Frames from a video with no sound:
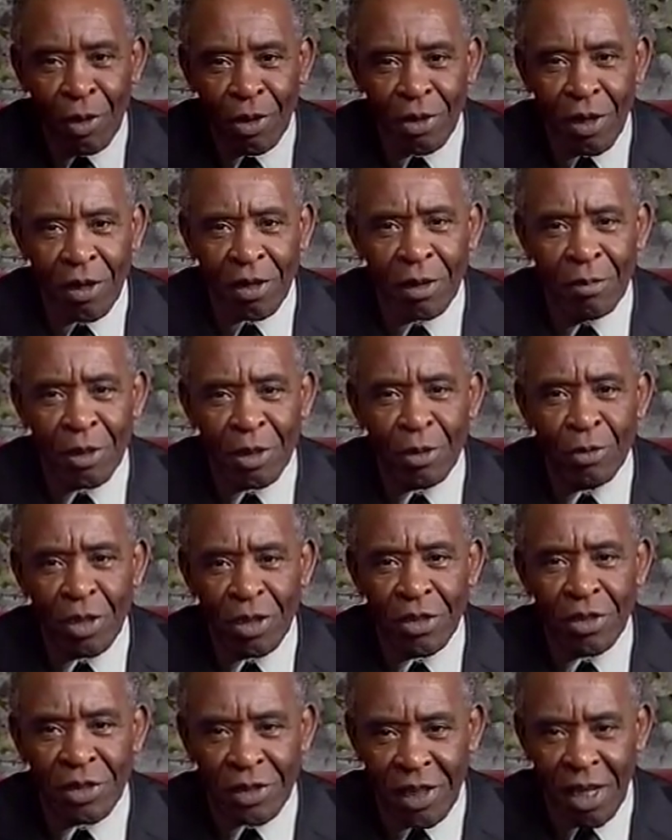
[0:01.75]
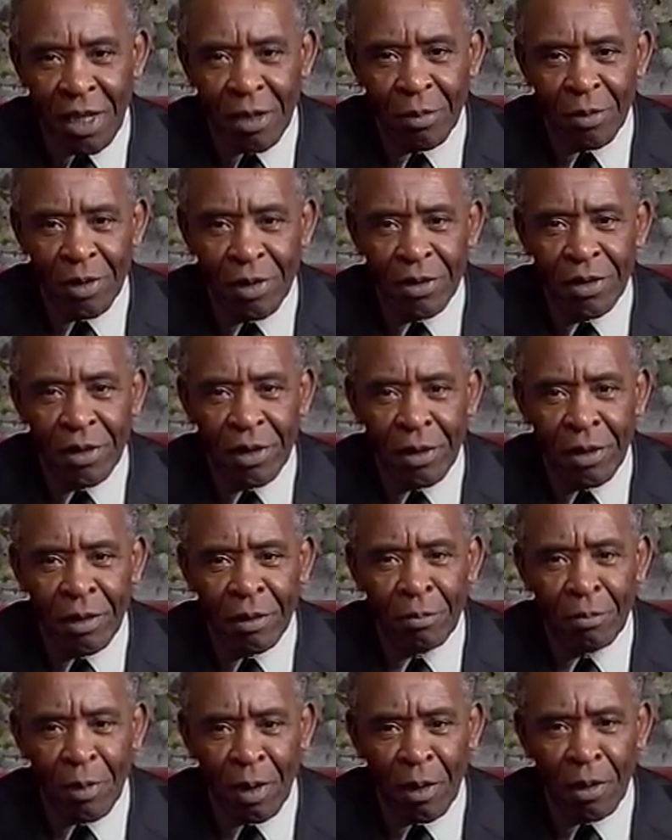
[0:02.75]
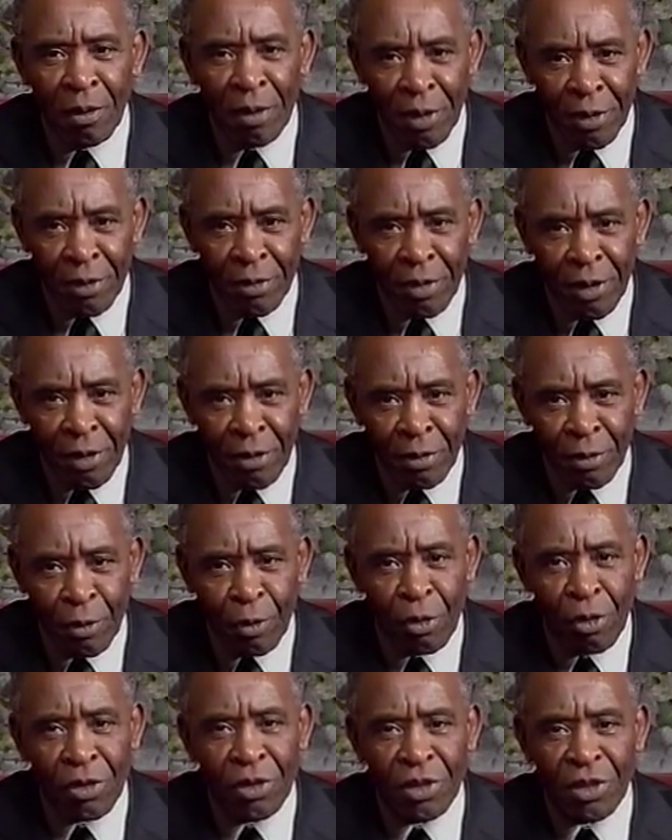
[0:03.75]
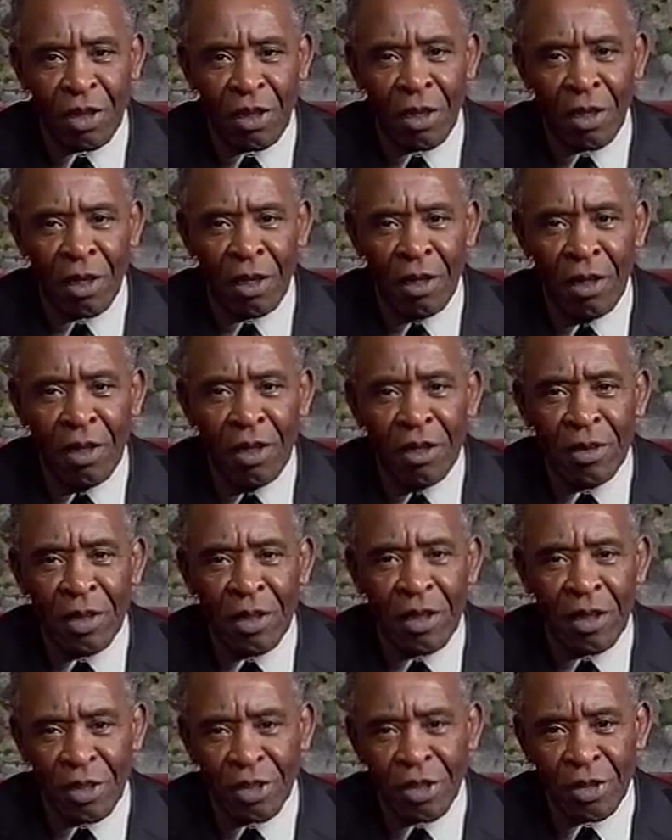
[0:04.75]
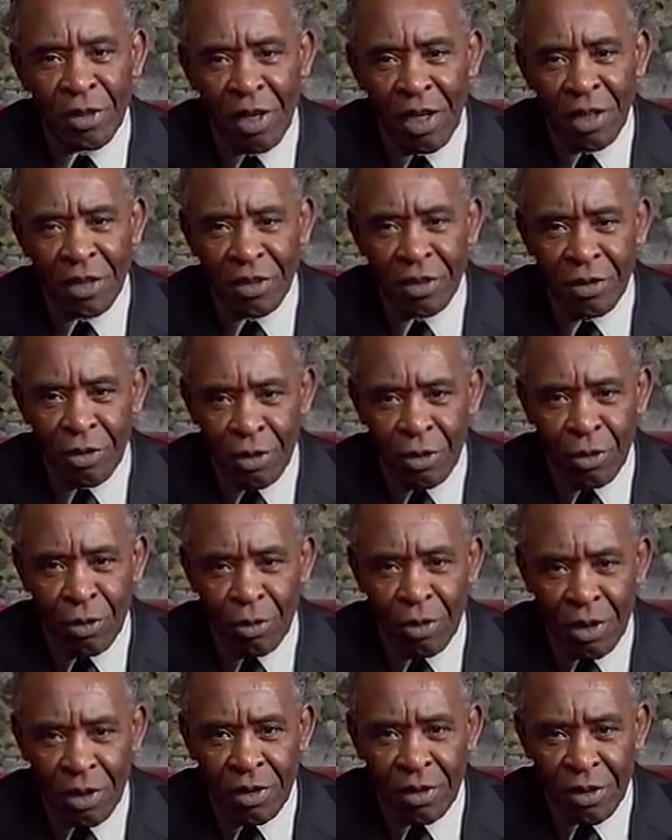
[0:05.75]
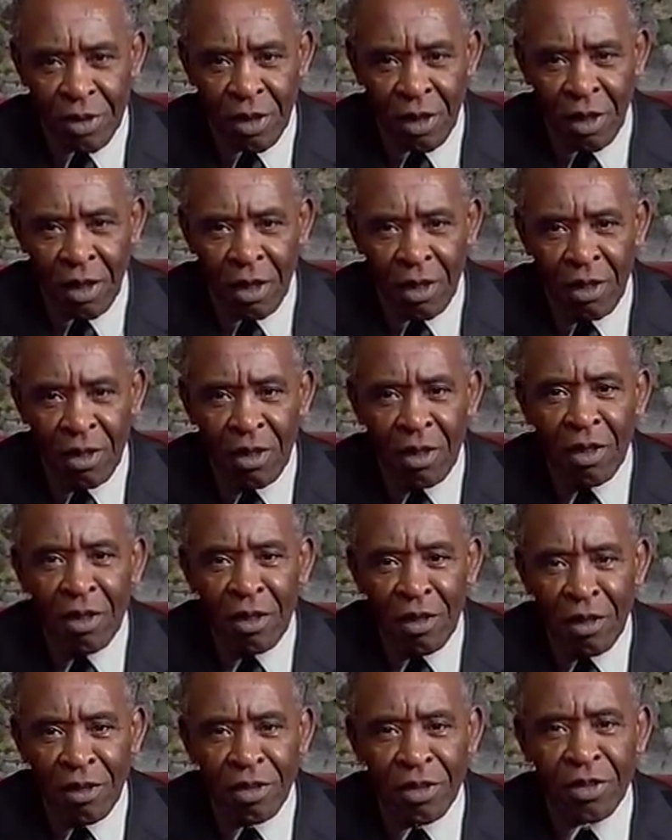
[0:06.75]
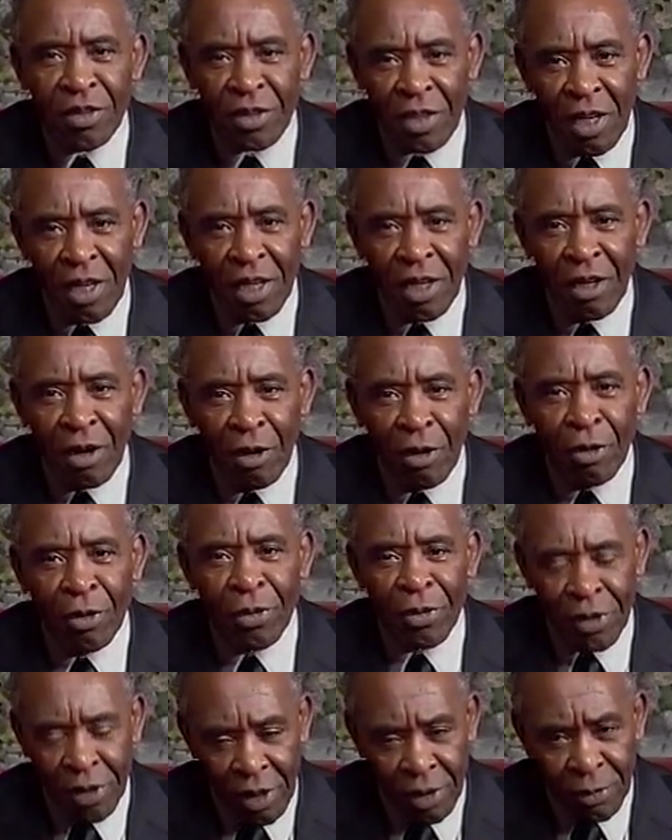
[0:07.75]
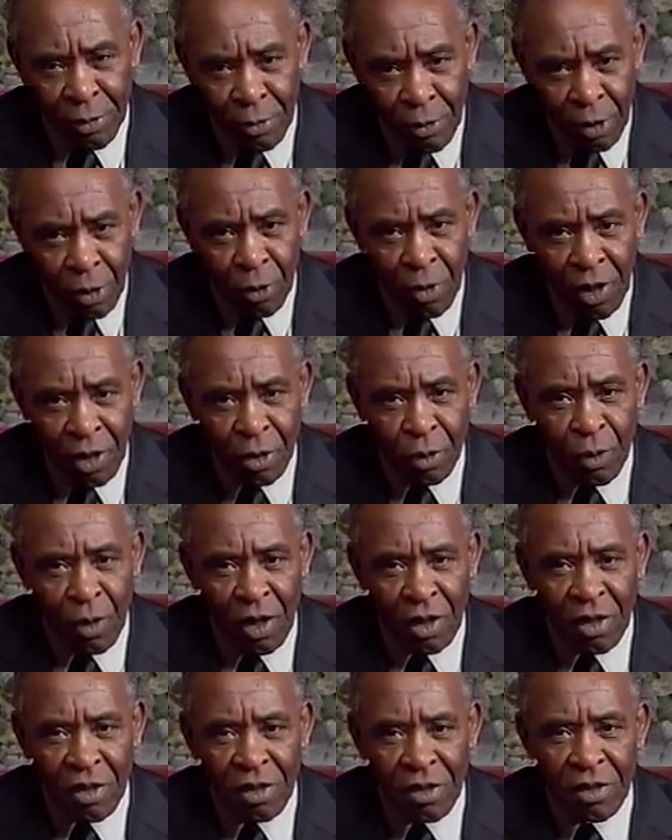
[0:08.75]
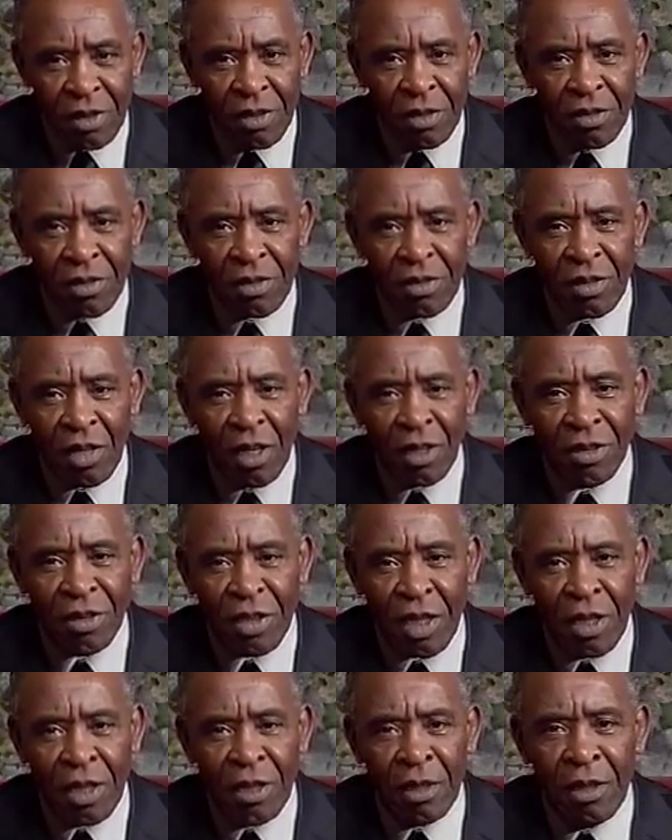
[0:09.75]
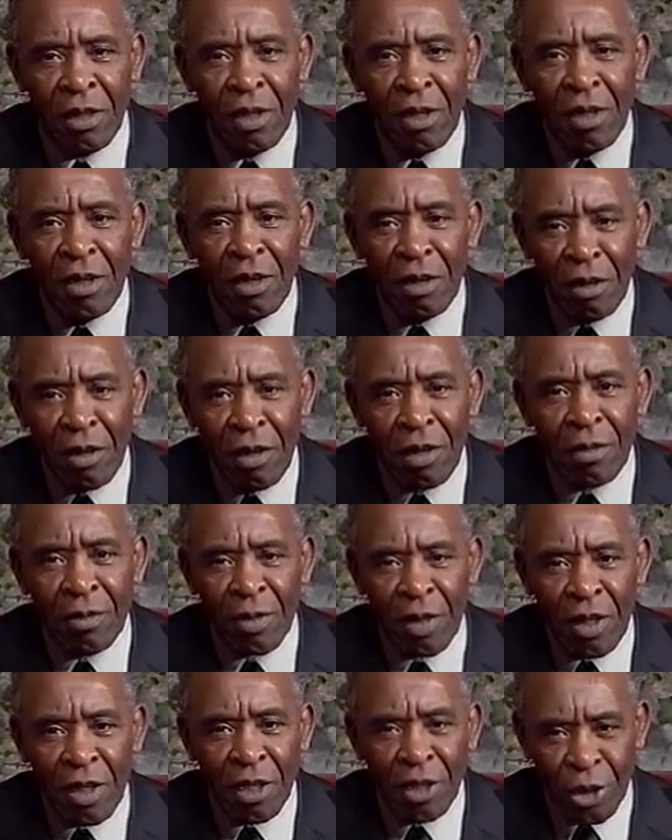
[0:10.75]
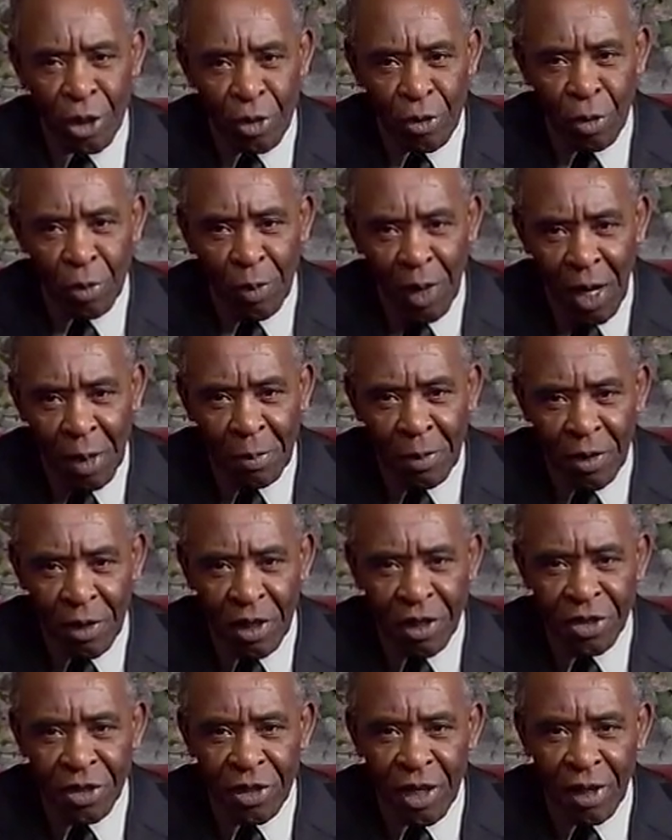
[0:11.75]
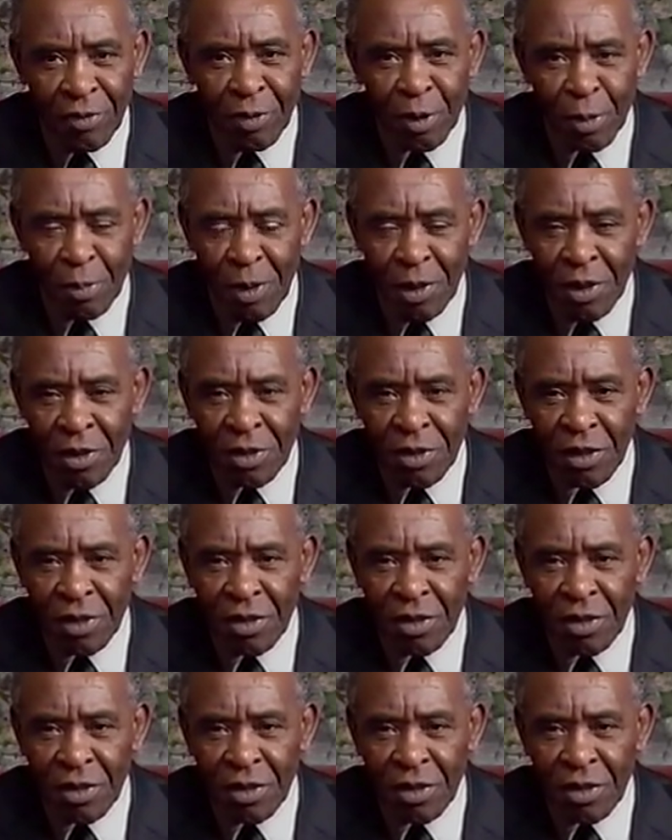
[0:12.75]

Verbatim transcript: We're talking to Mister Richard Simon, uh, uh, and, and of course, uh, the issue has to do with uh, his stay on death row as well as his uh, stay in the uh, general population after spending